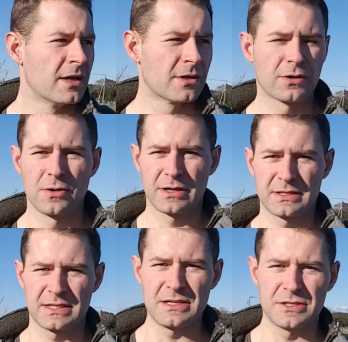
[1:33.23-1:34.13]
you're going to
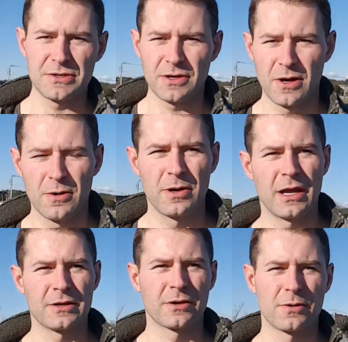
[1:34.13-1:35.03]
see judo
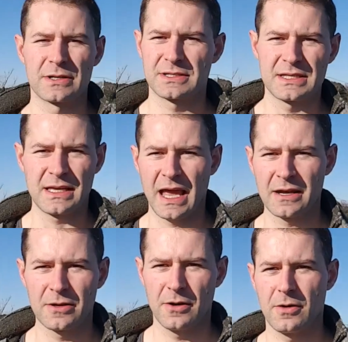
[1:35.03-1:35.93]
and you're going to see
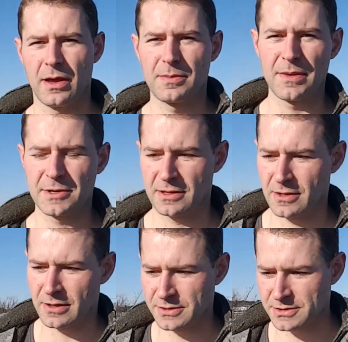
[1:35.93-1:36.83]
kendo, and maybe at
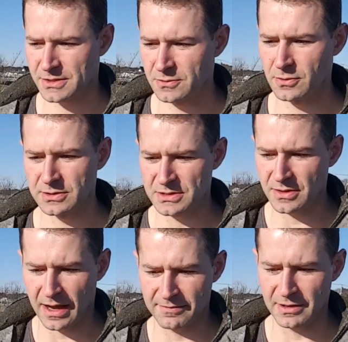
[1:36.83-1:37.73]
larger schools you
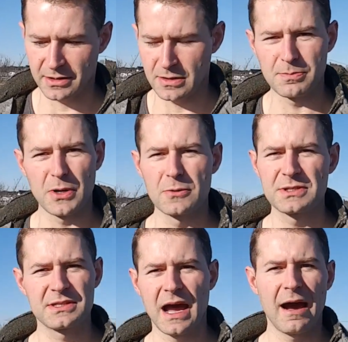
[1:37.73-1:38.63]
have like the bow
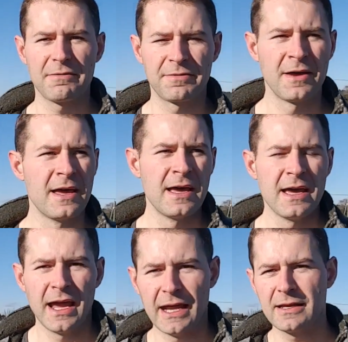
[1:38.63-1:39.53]
staff.
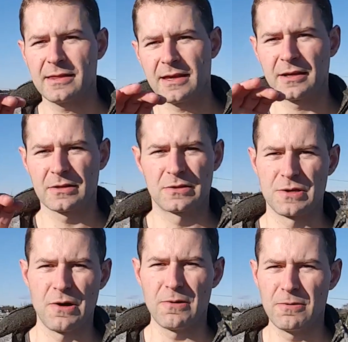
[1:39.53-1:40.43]
Anything
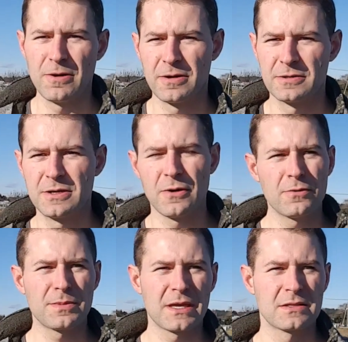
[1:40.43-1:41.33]
do
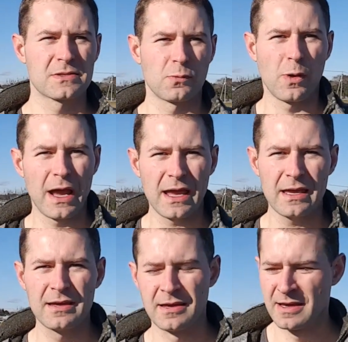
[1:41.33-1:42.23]
means way.